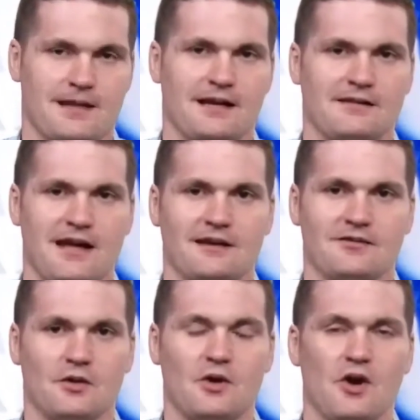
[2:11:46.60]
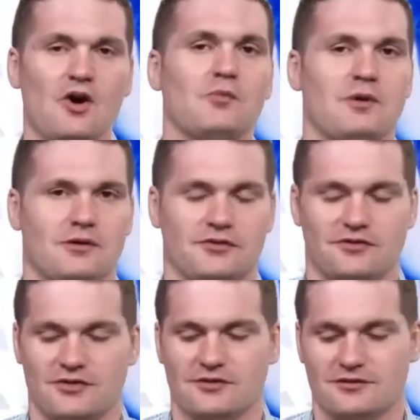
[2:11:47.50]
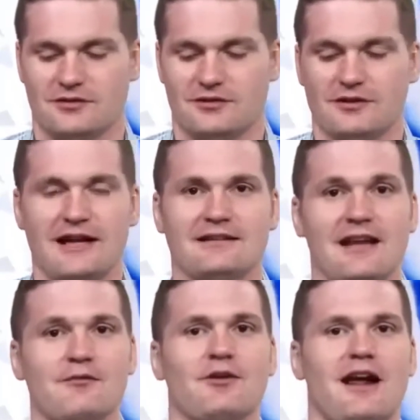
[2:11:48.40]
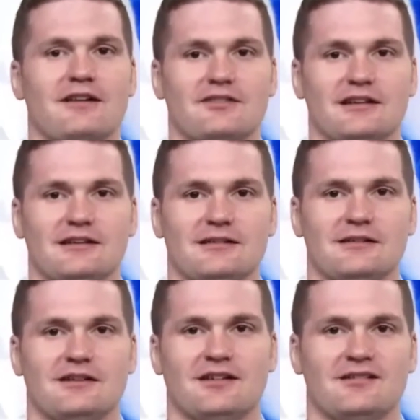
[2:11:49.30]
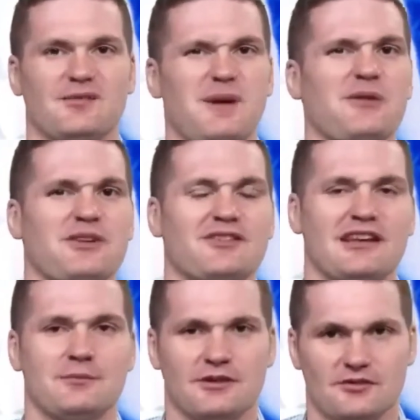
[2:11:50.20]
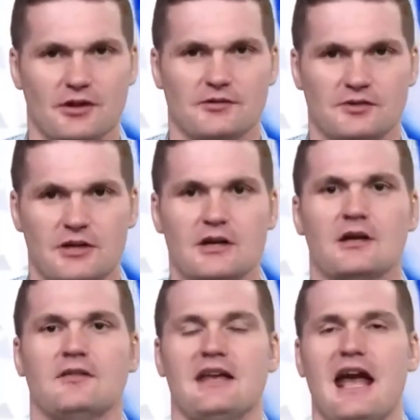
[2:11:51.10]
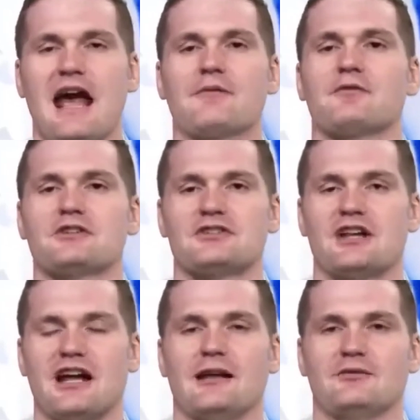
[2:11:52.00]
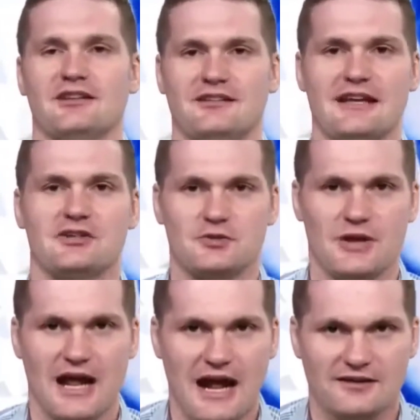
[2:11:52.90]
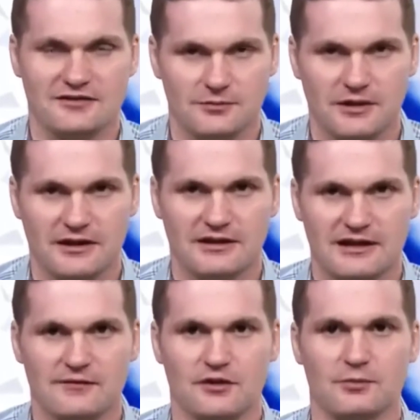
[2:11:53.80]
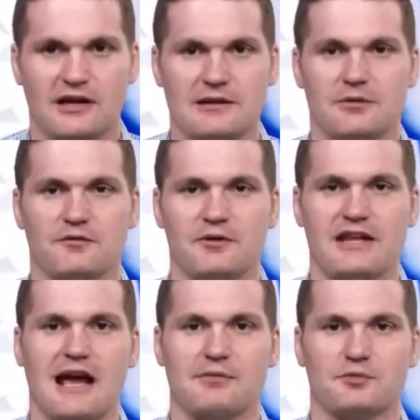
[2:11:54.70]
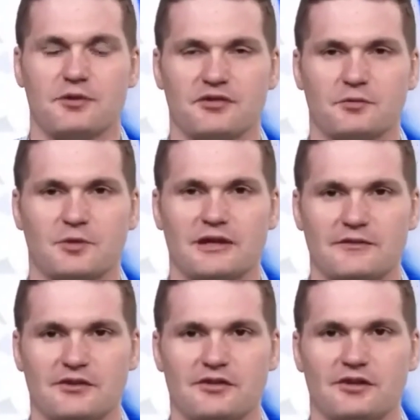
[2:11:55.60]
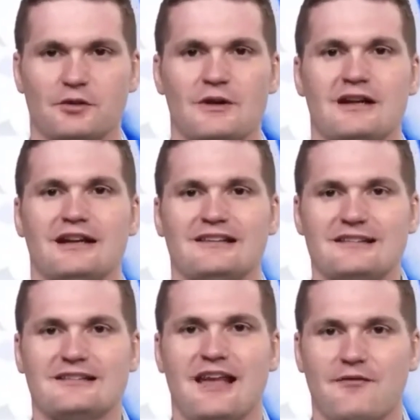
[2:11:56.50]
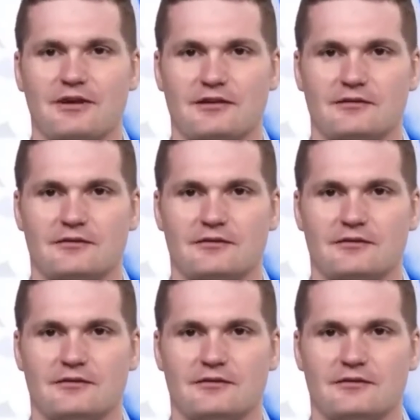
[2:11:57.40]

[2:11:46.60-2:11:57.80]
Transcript: and that is almost like never asking, because it's about the same result. The average times it takes you to ask somebody to give you money before the average person will give it to you is 7.